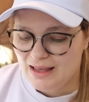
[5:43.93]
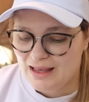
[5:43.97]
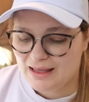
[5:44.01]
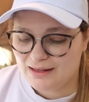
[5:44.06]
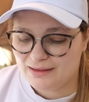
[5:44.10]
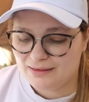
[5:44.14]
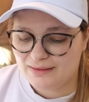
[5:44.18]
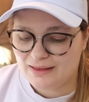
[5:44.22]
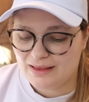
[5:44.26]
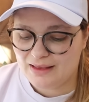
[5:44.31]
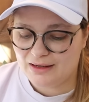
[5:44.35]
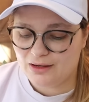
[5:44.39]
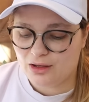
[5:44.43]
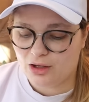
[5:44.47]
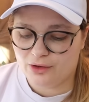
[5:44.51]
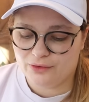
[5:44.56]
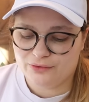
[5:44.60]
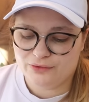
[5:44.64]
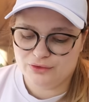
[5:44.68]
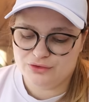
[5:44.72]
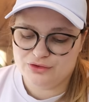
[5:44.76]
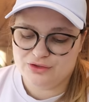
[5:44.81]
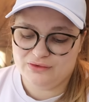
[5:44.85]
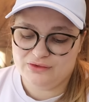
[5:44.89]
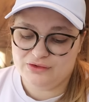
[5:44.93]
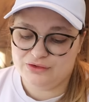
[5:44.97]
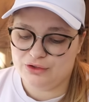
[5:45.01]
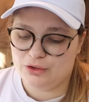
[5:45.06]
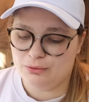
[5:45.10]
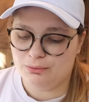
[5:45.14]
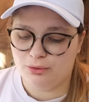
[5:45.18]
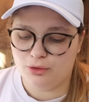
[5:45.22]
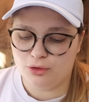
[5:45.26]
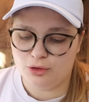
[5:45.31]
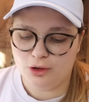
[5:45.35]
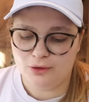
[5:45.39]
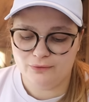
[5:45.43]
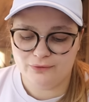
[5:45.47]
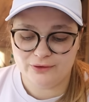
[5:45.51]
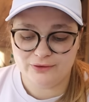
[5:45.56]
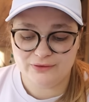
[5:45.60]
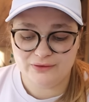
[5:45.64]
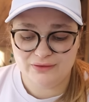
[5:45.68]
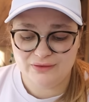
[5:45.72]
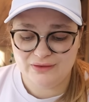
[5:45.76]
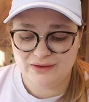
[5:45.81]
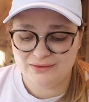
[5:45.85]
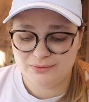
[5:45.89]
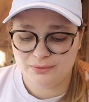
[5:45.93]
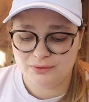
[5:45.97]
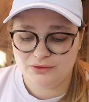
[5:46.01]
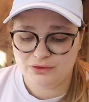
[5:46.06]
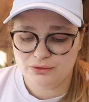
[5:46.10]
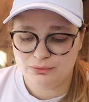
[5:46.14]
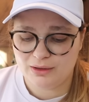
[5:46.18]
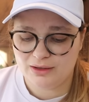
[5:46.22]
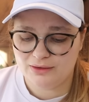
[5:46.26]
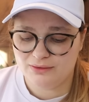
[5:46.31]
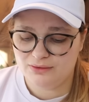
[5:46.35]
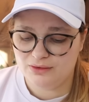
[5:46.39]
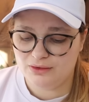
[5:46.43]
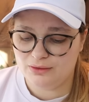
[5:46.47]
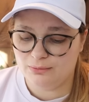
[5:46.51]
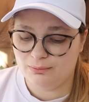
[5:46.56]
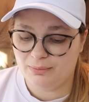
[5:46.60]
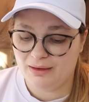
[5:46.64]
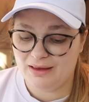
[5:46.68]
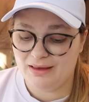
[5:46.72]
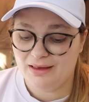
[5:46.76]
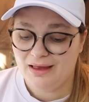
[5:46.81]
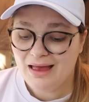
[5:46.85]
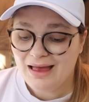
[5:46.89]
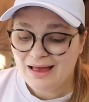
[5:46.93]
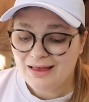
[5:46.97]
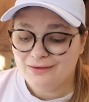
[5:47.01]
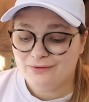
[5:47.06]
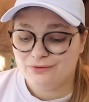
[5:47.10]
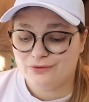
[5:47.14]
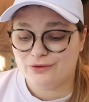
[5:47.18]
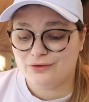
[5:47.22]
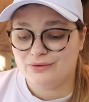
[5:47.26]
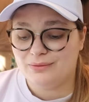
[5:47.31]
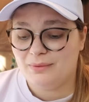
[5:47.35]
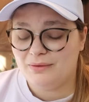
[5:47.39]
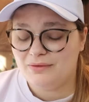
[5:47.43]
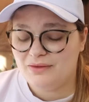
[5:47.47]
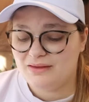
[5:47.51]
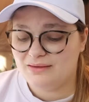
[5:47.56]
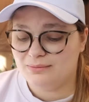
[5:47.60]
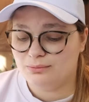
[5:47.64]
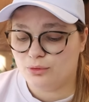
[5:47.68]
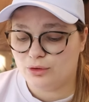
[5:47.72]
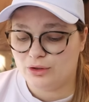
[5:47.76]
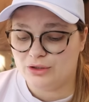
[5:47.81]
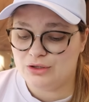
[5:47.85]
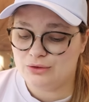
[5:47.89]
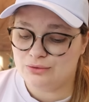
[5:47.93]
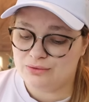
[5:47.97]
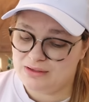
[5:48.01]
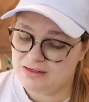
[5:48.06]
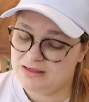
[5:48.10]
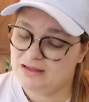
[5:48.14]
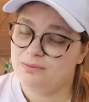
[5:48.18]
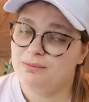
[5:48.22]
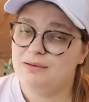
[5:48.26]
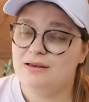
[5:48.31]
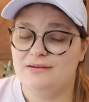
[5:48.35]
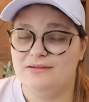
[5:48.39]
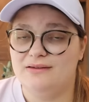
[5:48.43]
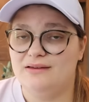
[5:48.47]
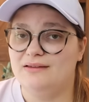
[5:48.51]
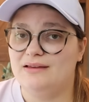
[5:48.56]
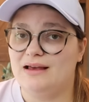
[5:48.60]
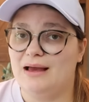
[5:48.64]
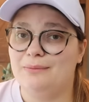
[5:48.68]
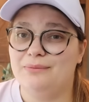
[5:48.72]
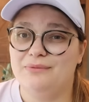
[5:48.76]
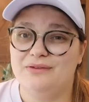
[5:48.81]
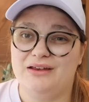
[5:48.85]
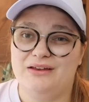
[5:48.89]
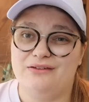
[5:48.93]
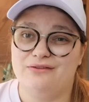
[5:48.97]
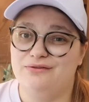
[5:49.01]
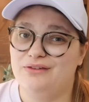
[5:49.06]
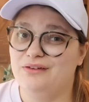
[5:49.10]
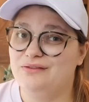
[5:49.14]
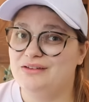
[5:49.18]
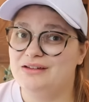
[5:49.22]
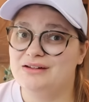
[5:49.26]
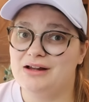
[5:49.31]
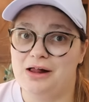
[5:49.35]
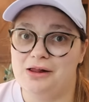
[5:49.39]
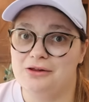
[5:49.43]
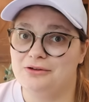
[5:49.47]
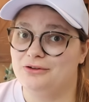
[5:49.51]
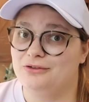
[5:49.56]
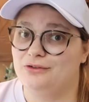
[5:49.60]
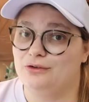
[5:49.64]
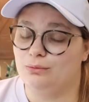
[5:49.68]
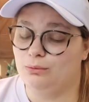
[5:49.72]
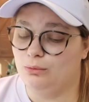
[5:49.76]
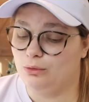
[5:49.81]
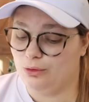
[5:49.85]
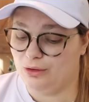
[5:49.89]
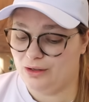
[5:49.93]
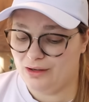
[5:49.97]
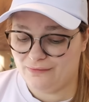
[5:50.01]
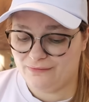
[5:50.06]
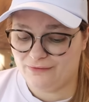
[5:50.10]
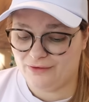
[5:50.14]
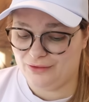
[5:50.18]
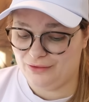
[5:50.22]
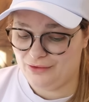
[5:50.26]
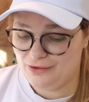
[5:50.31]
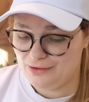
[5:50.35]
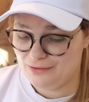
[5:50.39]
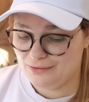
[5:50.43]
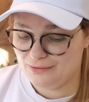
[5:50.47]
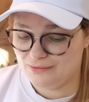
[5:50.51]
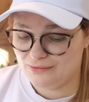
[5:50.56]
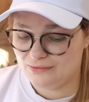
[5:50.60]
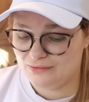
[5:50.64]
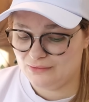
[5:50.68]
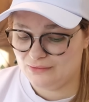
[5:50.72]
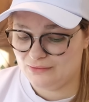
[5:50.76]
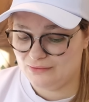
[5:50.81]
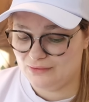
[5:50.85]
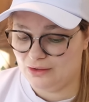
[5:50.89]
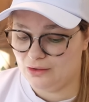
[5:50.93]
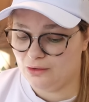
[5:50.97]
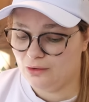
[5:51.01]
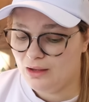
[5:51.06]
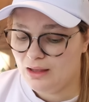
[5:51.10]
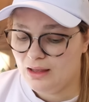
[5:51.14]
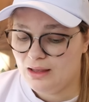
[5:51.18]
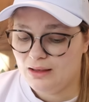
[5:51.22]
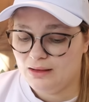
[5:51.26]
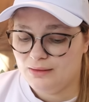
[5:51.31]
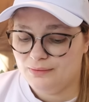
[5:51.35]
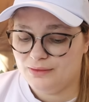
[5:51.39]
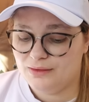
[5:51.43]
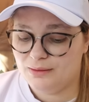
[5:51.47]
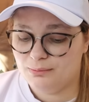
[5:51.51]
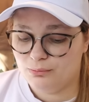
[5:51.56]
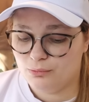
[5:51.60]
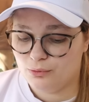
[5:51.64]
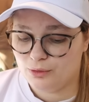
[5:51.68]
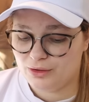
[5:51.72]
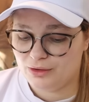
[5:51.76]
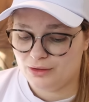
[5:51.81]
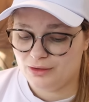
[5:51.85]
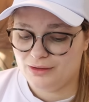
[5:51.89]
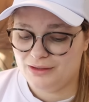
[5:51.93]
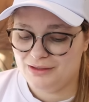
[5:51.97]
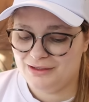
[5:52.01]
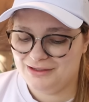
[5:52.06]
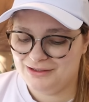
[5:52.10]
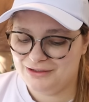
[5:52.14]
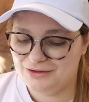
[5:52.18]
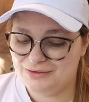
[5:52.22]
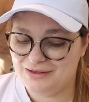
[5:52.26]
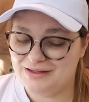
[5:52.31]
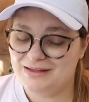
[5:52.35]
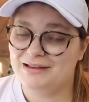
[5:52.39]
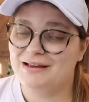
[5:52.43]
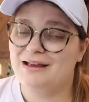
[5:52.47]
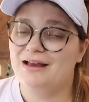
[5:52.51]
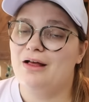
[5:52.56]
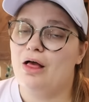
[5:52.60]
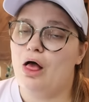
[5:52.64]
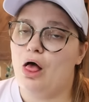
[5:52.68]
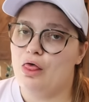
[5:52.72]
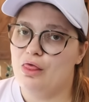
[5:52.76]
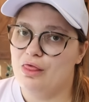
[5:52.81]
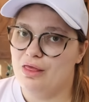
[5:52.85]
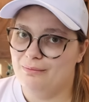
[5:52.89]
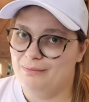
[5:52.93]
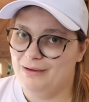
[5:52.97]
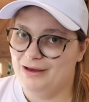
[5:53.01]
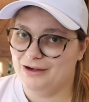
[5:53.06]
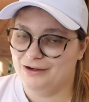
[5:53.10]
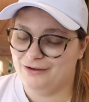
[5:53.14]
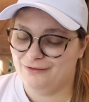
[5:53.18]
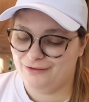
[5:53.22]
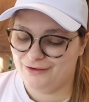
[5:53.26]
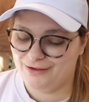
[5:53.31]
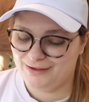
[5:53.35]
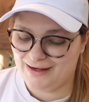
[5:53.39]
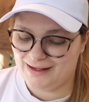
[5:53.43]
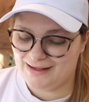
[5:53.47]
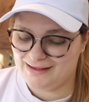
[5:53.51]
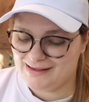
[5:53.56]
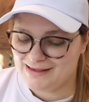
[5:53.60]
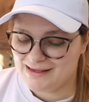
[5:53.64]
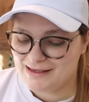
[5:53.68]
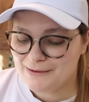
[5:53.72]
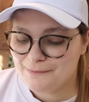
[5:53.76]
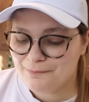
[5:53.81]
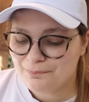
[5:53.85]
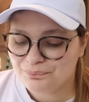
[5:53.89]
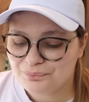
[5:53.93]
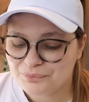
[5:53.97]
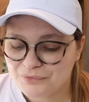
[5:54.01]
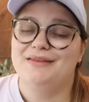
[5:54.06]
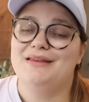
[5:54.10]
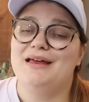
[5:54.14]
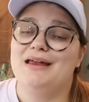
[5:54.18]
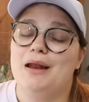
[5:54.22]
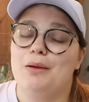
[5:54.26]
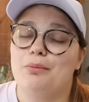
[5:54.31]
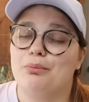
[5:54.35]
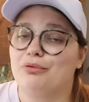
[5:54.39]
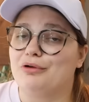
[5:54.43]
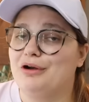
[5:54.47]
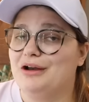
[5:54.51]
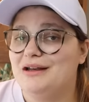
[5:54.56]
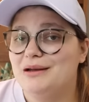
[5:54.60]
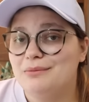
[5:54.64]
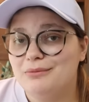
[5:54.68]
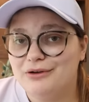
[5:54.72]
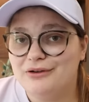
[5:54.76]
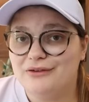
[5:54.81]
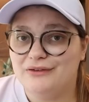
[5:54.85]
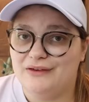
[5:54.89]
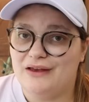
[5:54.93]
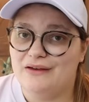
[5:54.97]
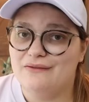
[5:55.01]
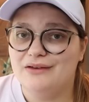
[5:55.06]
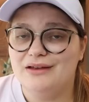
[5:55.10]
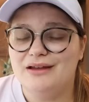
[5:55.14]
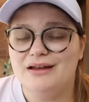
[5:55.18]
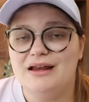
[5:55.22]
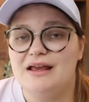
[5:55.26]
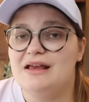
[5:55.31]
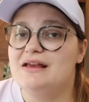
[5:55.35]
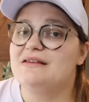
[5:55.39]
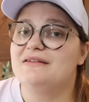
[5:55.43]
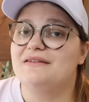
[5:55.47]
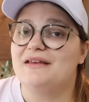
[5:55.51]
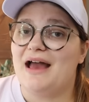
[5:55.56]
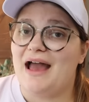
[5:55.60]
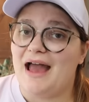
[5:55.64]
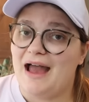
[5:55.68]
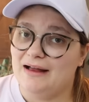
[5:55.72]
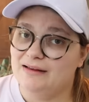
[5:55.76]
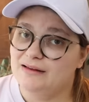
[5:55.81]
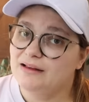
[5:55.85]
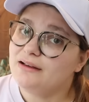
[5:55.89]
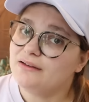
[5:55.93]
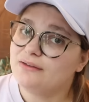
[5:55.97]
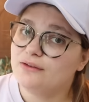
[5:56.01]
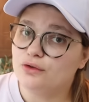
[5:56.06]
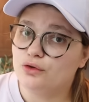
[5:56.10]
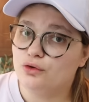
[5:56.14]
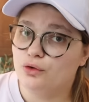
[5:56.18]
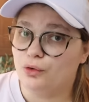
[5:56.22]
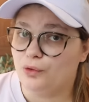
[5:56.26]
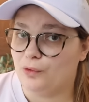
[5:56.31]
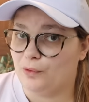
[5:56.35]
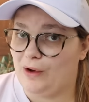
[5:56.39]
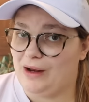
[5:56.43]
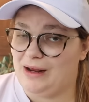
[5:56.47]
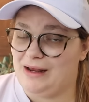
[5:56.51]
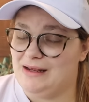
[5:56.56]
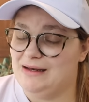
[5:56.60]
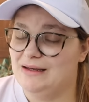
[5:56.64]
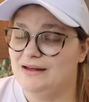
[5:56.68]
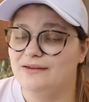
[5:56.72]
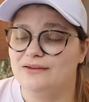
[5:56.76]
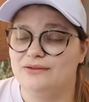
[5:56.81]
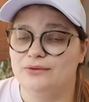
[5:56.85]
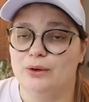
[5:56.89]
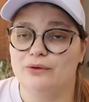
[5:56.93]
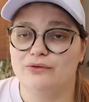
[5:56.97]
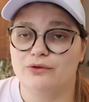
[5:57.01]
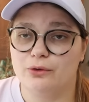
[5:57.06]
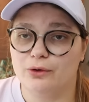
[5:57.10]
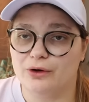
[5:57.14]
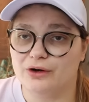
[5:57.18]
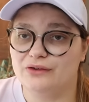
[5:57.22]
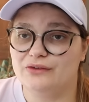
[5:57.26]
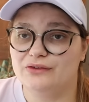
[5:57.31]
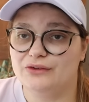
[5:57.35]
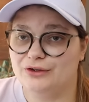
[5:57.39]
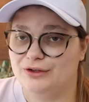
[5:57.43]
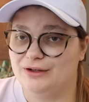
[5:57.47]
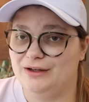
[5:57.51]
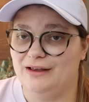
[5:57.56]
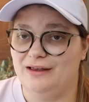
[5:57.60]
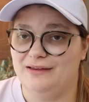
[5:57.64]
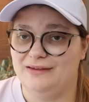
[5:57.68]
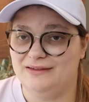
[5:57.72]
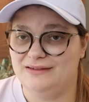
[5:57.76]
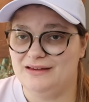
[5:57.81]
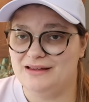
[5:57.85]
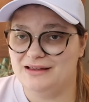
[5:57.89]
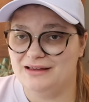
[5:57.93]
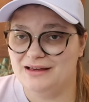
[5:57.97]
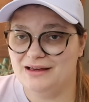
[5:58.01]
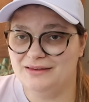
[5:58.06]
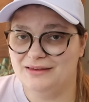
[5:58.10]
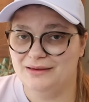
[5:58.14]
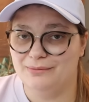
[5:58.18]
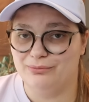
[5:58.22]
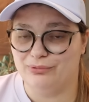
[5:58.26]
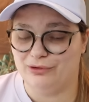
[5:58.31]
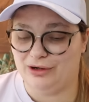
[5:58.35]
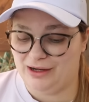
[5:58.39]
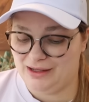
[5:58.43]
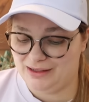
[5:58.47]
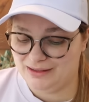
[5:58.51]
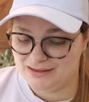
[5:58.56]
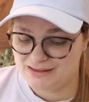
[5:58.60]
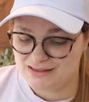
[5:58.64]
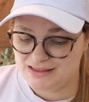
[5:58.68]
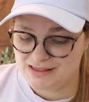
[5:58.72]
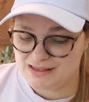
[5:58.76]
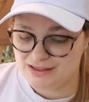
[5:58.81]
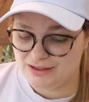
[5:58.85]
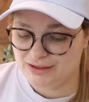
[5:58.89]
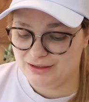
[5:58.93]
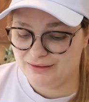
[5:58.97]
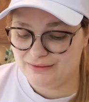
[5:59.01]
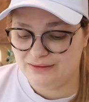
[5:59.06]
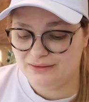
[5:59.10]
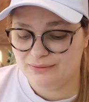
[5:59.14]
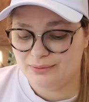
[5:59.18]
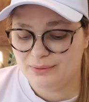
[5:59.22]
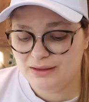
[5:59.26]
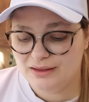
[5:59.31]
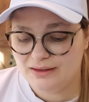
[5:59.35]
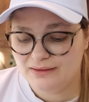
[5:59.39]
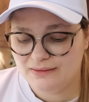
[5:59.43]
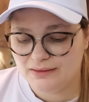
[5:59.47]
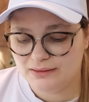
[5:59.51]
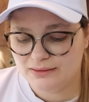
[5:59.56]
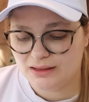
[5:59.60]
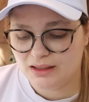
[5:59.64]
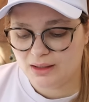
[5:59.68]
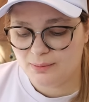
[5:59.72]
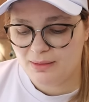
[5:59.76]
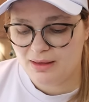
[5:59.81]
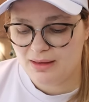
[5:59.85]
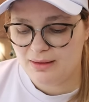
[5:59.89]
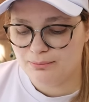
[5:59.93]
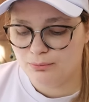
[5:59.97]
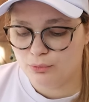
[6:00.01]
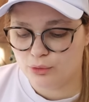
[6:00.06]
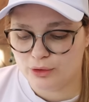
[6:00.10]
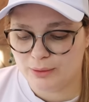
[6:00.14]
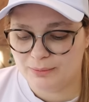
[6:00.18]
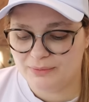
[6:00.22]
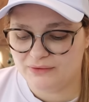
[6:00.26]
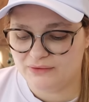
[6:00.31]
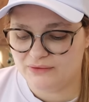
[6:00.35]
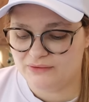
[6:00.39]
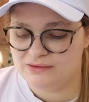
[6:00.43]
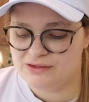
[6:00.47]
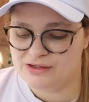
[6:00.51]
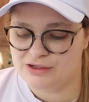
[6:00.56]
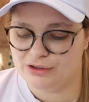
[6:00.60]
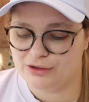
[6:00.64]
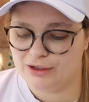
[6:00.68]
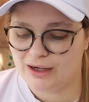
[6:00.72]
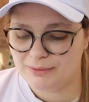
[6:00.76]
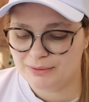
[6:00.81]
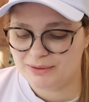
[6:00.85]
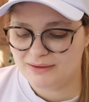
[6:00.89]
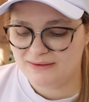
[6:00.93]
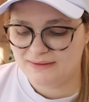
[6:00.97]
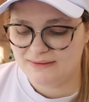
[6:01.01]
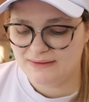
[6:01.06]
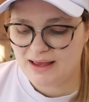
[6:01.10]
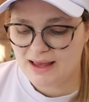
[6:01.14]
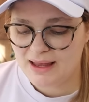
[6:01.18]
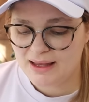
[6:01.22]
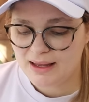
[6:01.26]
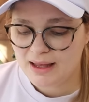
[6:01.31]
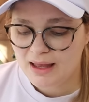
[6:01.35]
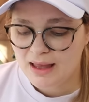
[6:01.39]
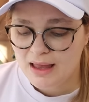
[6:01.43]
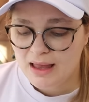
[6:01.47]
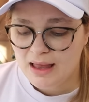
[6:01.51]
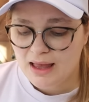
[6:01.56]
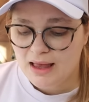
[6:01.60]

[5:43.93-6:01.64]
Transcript: And then also just, you know, pullovers and things will do well too. But for some of these more unique pieces, I'm saying $50 or more for those. So the more unique, the better for Nike. Then brand number seven is Alex Crane. So of course you're gonna see the brand here. This one is a little bit more obscure, I would say.